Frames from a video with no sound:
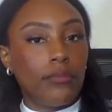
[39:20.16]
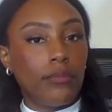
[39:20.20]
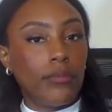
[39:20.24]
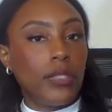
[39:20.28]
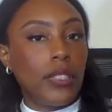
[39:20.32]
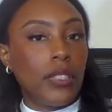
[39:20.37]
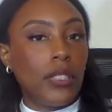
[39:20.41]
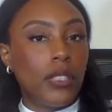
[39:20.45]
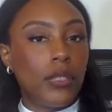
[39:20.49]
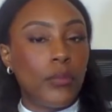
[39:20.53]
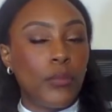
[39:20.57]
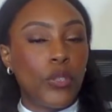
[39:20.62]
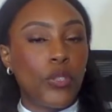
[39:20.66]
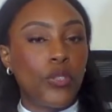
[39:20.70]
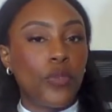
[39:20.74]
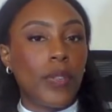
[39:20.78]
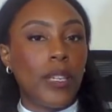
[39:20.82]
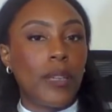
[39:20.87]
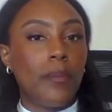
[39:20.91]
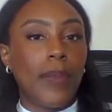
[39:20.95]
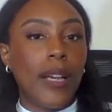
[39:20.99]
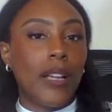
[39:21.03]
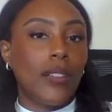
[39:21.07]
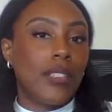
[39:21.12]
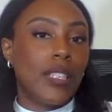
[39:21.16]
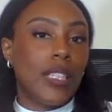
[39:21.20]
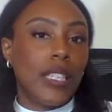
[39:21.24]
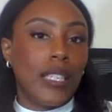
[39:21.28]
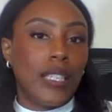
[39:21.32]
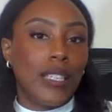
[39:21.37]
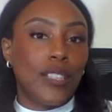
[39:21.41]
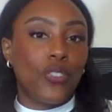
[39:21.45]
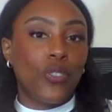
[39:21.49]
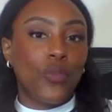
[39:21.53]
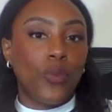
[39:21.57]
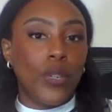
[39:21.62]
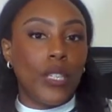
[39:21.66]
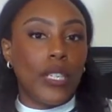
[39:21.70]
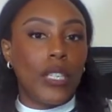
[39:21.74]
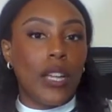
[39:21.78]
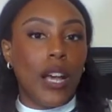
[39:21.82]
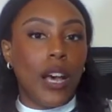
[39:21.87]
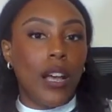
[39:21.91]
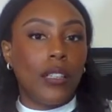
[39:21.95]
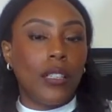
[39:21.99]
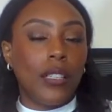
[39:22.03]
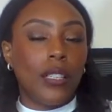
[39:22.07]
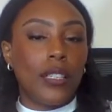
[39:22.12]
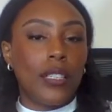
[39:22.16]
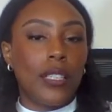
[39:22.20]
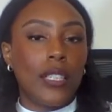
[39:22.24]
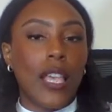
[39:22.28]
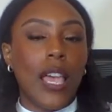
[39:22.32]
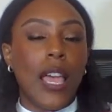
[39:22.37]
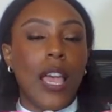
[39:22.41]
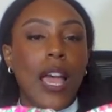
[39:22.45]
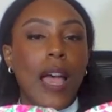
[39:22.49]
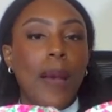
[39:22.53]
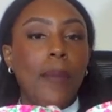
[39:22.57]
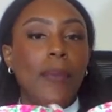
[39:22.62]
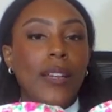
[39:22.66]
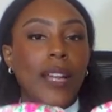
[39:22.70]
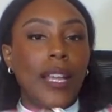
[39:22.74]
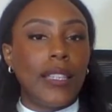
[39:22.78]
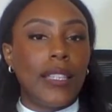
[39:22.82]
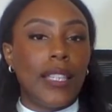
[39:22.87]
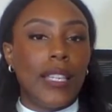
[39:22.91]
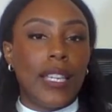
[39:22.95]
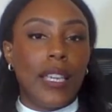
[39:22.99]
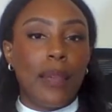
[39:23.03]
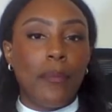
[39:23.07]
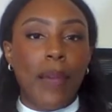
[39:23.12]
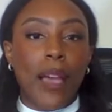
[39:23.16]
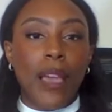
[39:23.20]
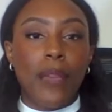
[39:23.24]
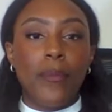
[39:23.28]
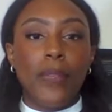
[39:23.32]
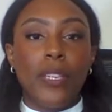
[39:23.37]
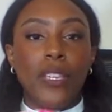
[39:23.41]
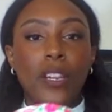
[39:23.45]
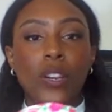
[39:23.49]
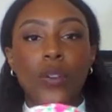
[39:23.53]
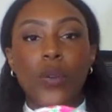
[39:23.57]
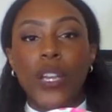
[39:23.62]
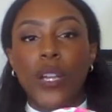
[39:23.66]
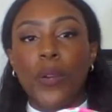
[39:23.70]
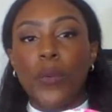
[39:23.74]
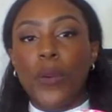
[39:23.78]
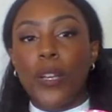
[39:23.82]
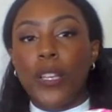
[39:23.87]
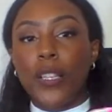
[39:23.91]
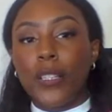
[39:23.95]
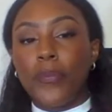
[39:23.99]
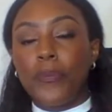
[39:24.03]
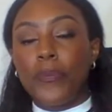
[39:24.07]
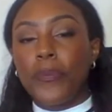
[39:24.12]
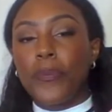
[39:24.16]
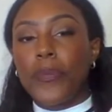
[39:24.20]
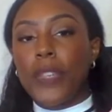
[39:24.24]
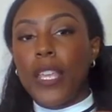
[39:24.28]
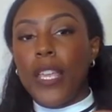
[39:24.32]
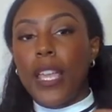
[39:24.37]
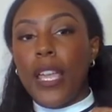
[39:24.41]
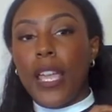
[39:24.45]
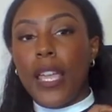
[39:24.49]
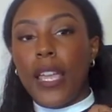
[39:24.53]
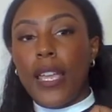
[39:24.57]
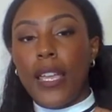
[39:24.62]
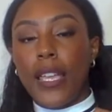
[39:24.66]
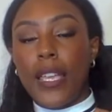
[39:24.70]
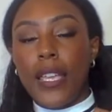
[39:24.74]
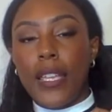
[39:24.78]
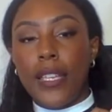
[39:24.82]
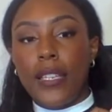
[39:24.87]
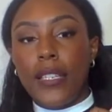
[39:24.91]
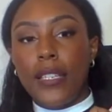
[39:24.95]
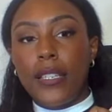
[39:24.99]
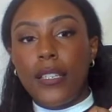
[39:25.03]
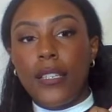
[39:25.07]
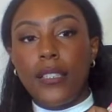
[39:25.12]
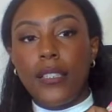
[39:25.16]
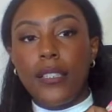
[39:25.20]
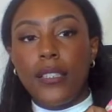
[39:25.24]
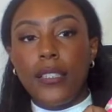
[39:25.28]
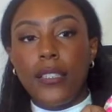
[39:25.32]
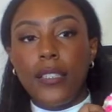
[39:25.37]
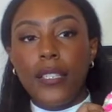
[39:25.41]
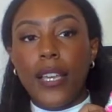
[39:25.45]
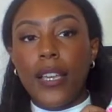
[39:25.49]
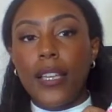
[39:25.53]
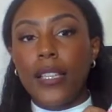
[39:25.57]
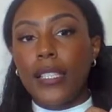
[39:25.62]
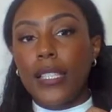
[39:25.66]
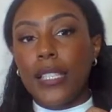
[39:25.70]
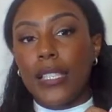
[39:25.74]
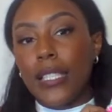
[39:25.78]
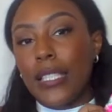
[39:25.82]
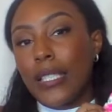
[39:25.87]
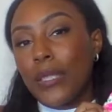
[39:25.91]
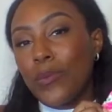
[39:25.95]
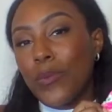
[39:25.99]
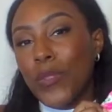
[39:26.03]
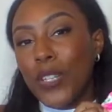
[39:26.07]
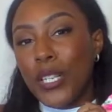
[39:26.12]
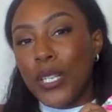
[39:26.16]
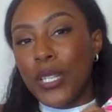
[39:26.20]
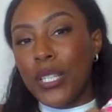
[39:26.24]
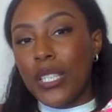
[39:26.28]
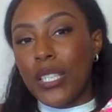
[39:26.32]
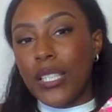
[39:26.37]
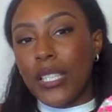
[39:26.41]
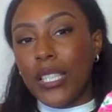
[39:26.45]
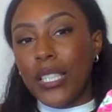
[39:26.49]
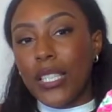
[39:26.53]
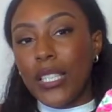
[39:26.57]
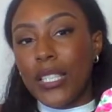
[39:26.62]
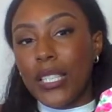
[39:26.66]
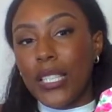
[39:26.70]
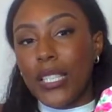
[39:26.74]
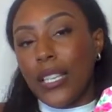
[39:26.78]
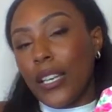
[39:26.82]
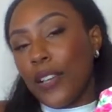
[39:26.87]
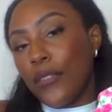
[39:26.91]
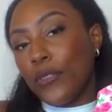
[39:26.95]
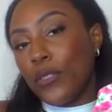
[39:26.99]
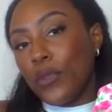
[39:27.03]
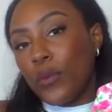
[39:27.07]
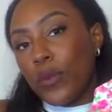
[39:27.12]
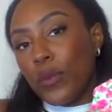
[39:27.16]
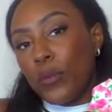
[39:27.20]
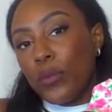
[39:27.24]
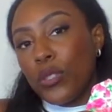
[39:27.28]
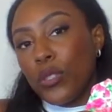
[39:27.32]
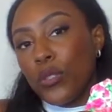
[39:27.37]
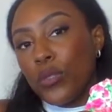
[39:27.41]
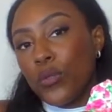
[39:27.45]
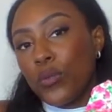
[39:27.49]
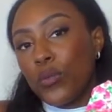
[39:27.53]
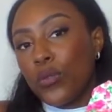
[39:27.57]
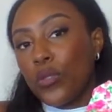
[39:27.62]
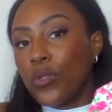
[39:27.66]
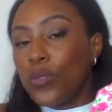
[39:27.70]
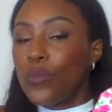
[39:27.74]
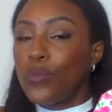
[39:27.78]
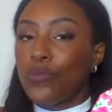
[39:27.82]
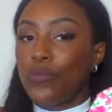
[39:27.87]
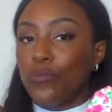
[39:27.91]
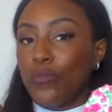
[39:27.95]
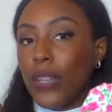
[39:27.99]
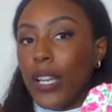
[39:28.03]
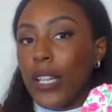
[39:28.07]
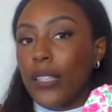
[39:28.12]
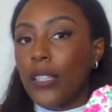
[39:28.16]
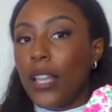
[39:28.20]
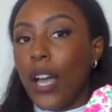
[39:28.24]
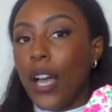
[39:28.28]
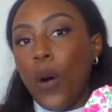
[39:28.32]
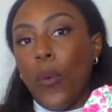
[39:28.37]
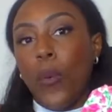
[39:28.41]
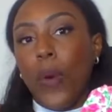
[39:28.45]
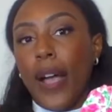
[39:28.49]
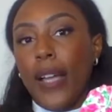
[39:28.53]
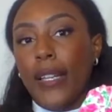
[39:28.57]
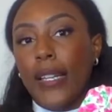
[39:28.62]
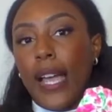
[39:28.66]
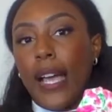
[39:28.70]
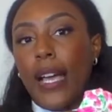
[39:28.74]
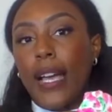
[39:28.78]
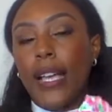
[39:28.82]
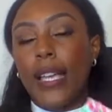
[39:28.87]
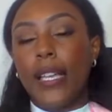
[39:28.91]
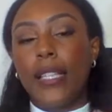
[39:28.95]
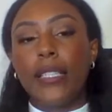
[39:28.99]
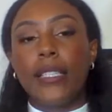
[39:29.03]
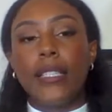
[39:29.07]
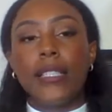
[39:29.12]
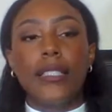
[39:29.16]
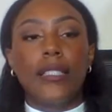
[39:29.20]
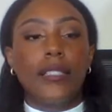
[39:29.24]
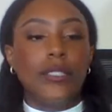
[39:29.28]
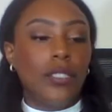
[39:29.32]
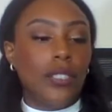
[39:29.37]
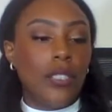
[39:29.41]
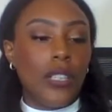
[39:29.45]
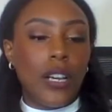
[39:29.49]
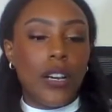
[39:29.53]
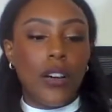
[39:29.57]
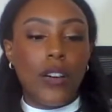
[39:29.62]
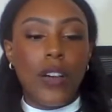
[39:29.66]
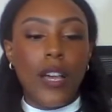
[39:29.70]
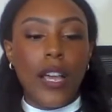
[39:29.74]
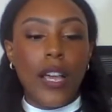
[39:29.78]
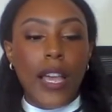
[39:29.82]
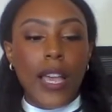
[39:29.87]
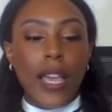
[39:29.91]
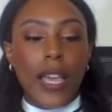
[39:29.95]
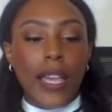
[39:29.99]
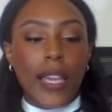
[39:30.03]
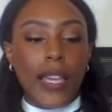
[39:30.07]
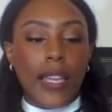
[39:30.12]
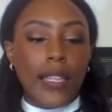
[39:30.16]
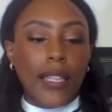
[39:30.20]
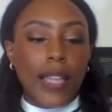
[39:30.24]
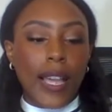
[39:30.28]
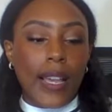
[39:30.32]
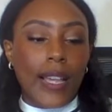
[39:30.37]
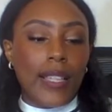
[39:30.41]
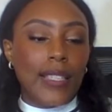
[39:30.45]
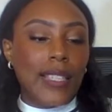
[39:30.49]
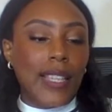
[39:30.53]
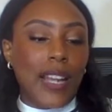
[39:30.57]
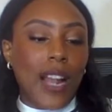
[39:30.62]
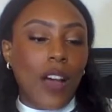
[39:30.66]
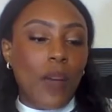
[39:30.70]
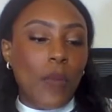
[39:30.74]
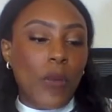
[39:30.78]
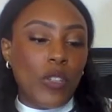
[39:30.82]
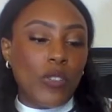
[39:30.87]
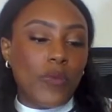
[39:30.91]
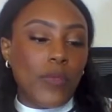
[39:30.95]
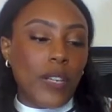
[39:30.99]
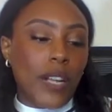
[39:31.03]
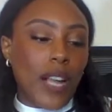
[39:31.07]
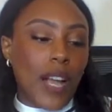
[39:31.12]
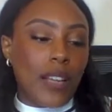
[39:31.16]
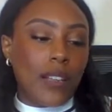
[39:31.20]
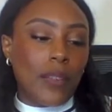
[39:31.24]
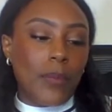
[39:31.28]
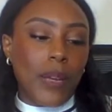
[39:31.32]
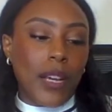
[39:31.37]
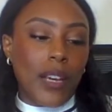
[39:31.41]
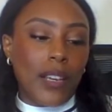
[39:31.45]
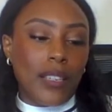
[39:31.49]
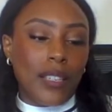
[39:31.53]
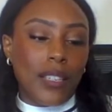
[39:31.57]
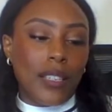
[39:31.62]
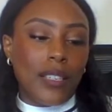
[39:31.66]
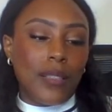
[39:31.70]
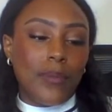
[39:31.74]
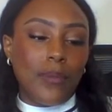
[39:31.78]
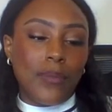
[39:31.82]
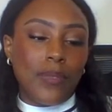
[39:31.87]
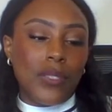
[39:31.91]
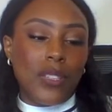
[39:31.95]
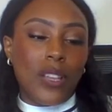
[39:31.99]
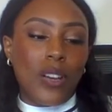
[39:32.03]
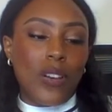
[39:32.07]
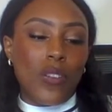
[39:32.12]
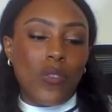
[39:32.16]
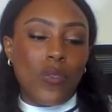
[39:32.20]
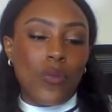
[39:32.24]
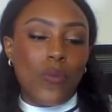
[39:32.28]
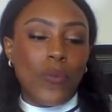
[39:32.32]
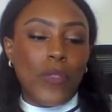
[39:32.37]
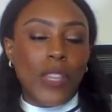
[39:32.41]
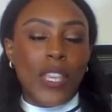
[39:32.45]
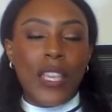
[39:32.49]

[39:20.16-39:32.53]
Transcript: good between about $10 and $20. But I think it might be a quick one. And yeah, since we're in the season of swimsuits, I thought, why not? You know, and like I said, I almost forgot about it. So